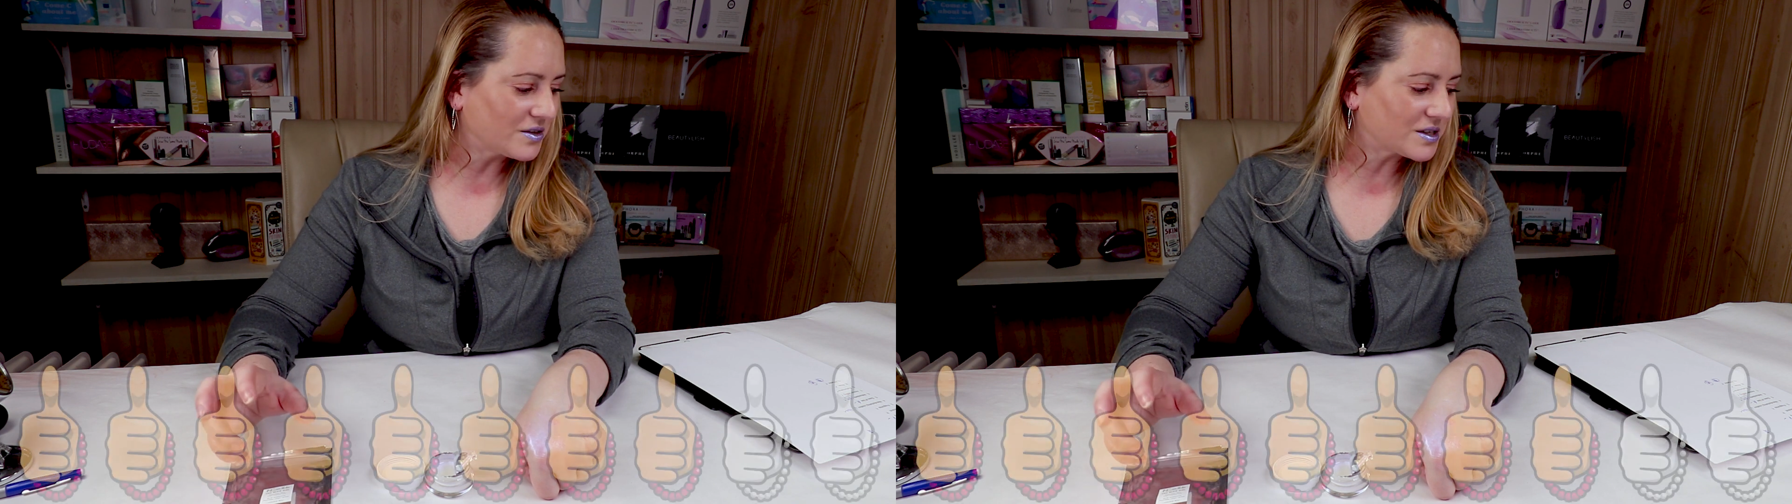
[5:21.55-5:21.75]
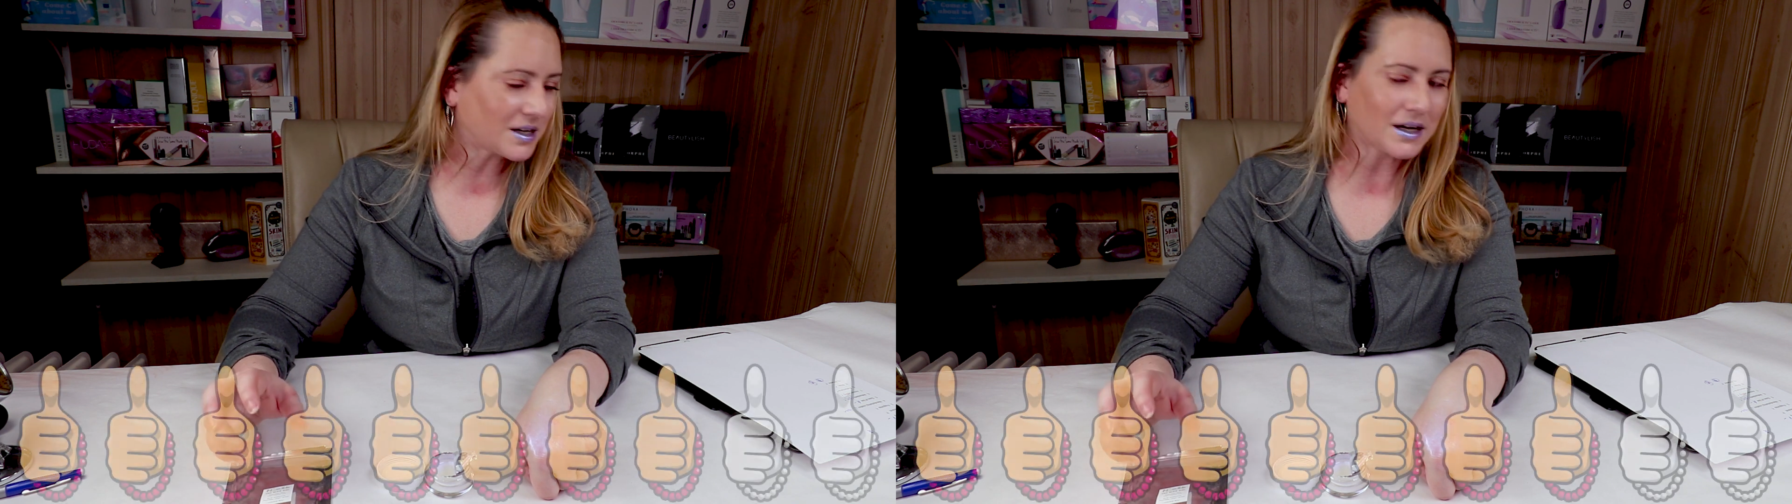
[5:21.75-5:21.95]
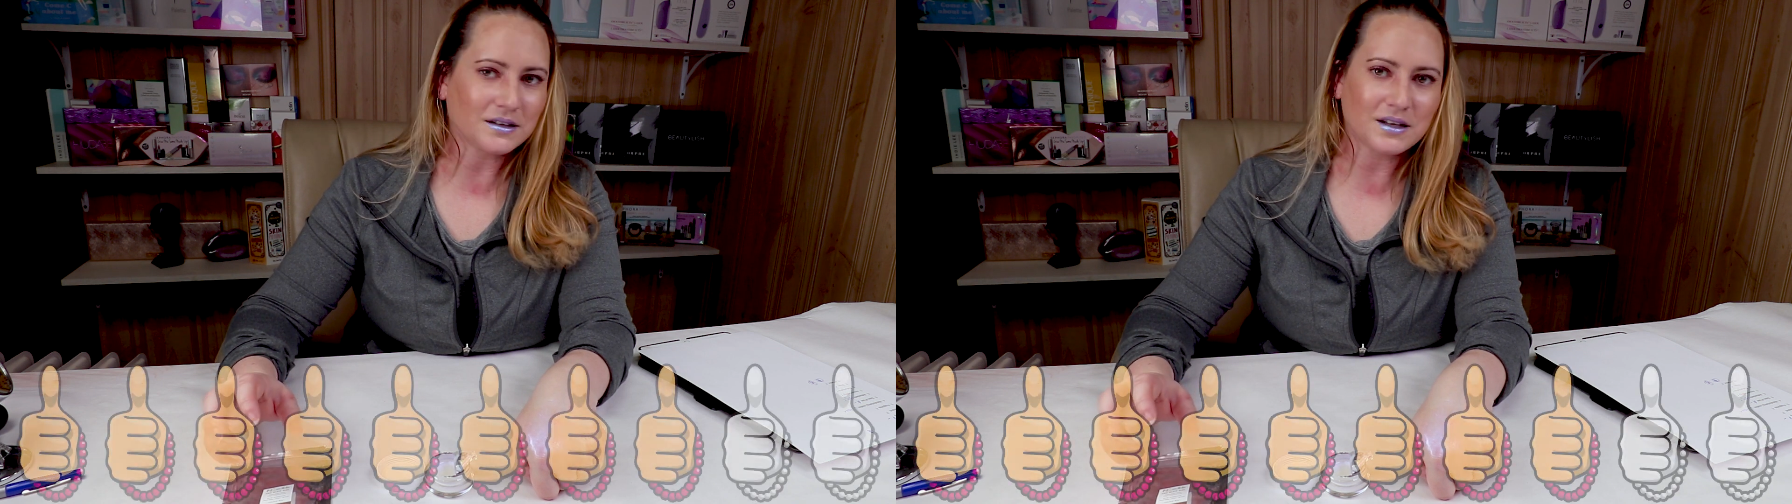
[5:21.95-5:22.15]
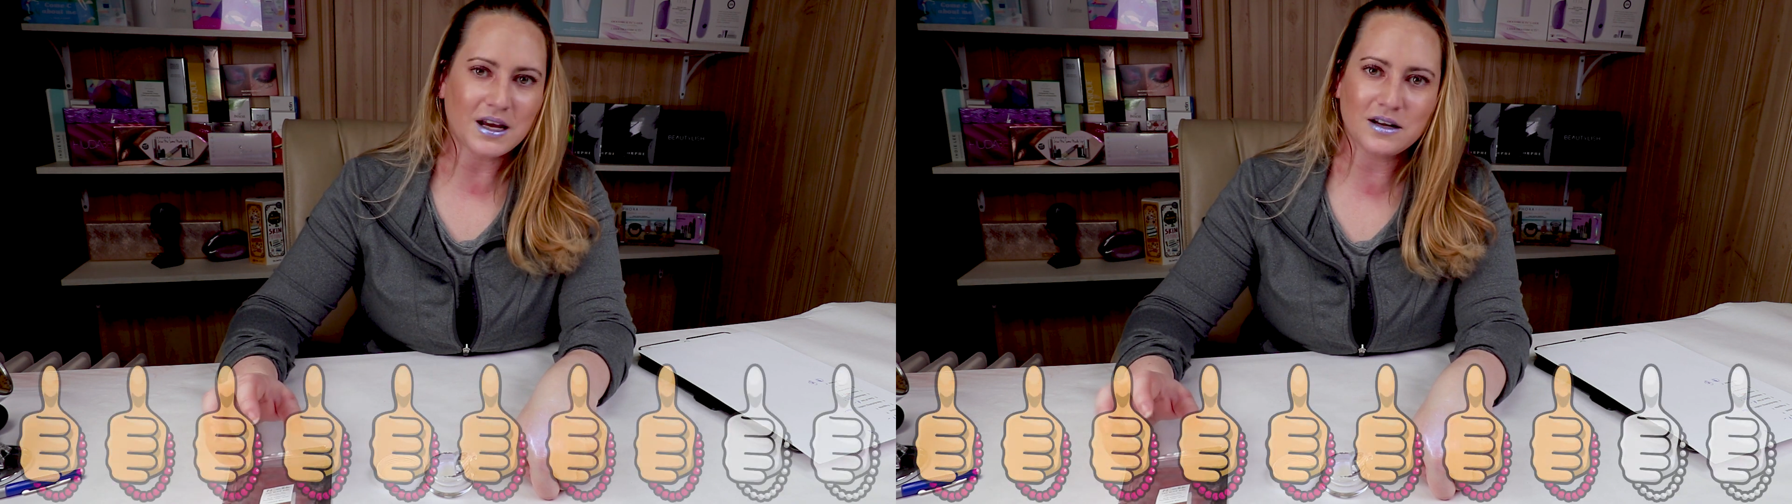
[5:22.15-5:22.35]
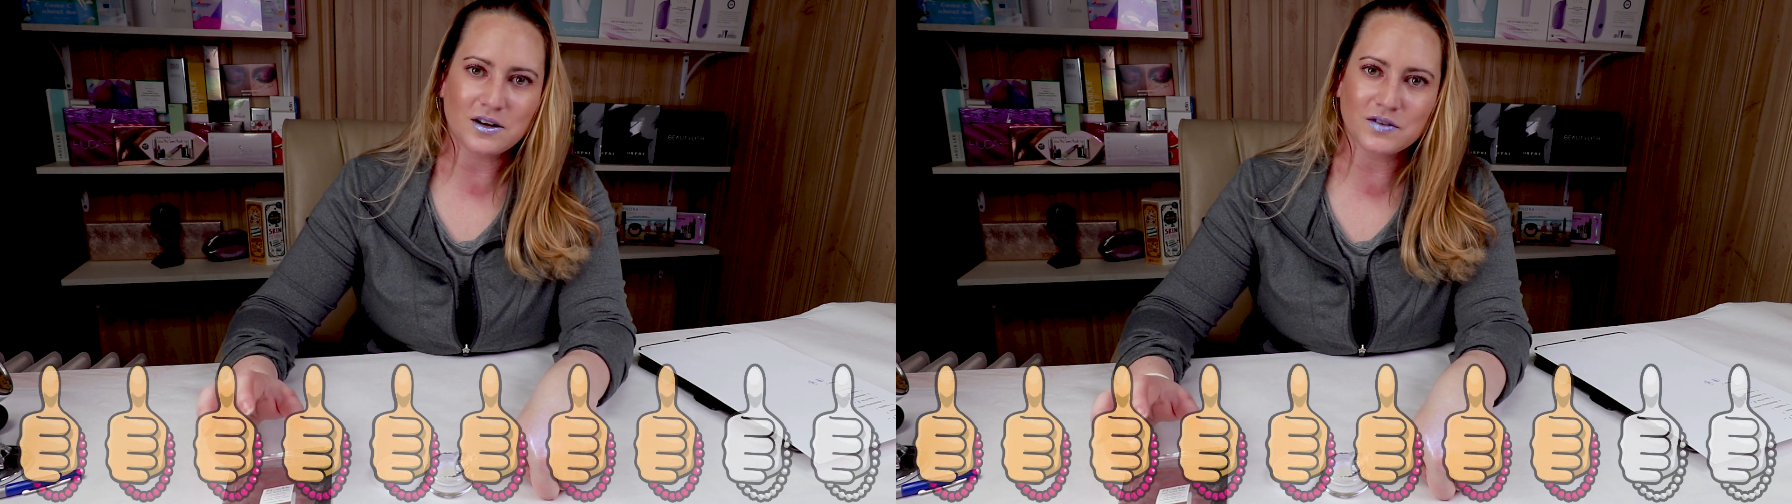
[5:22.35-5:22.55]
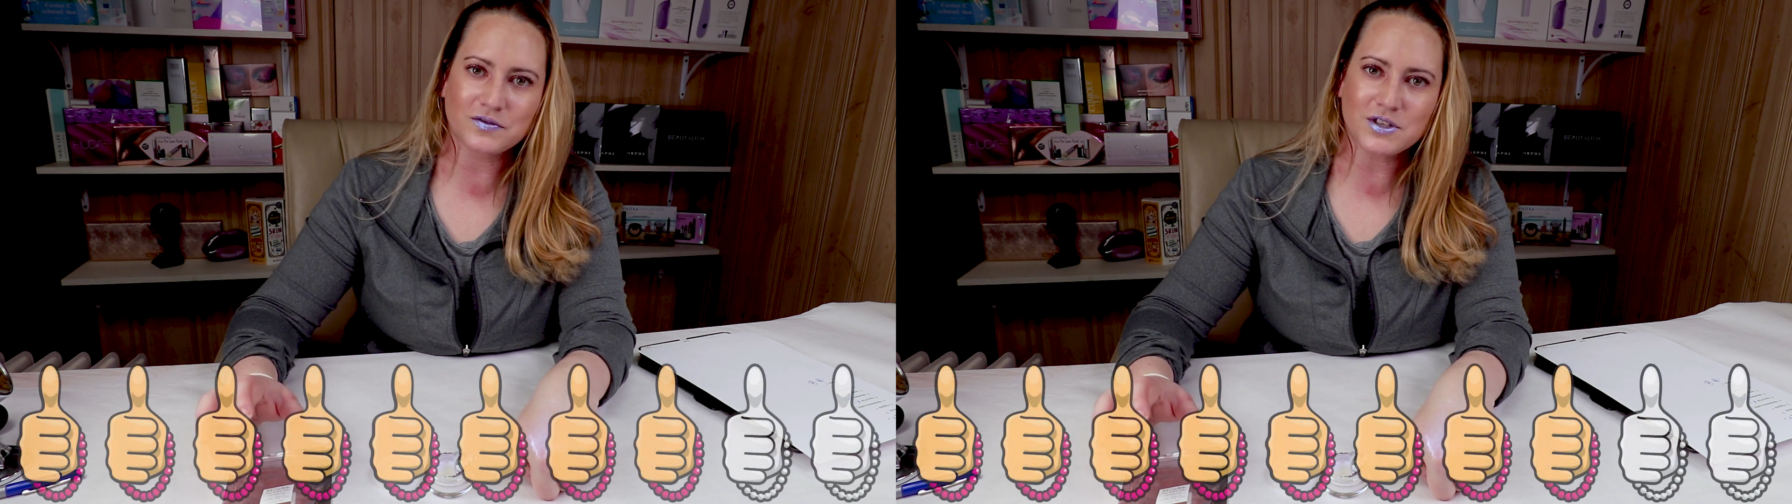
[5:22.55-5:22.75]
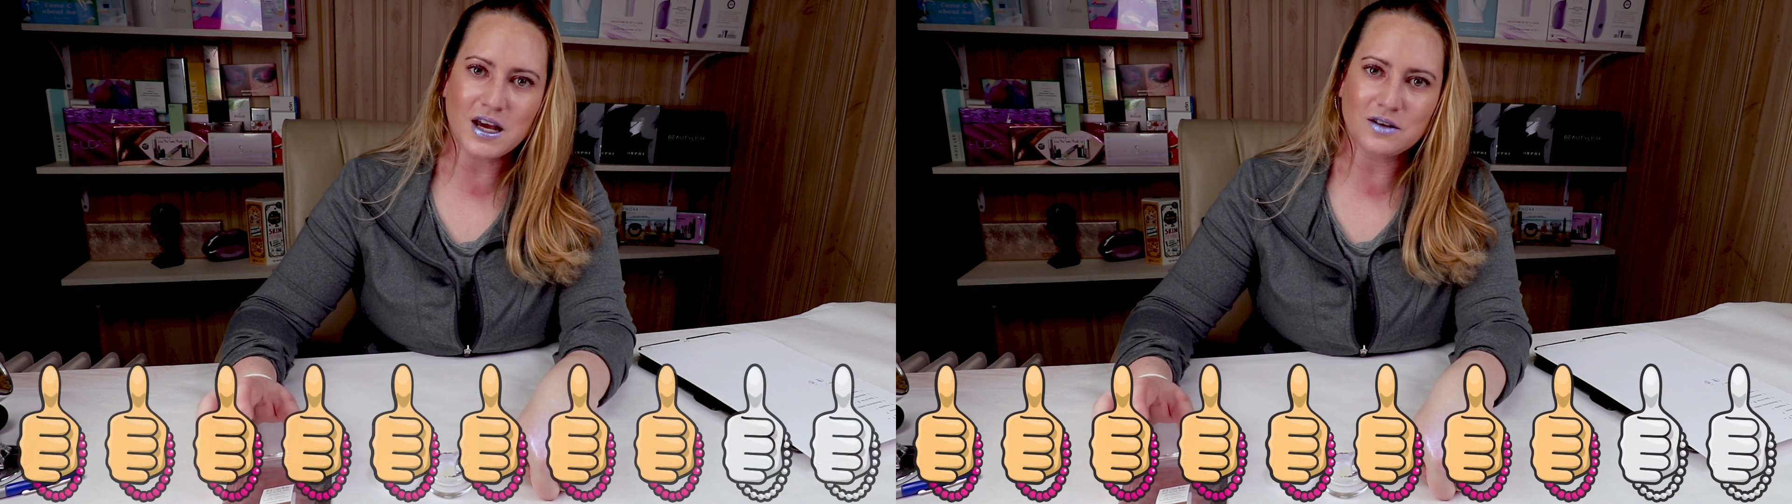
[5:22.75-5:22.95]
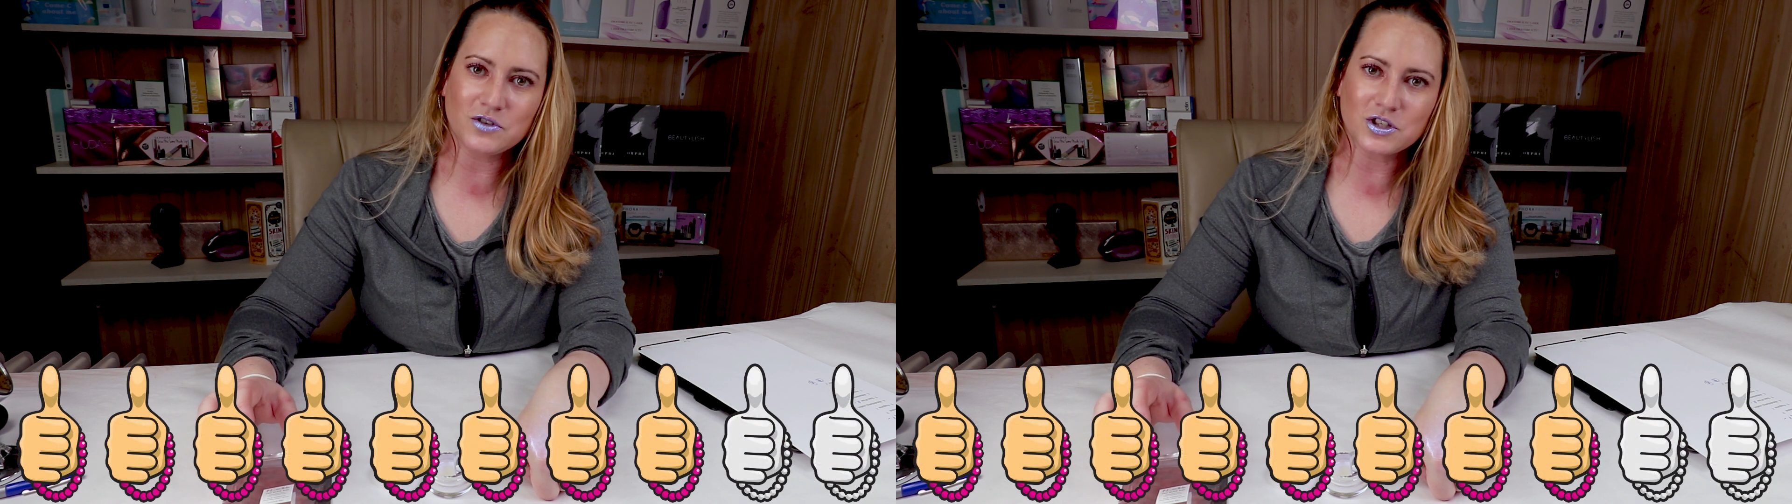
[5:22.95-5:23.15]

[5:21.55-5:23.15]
this got an 8 out of 10,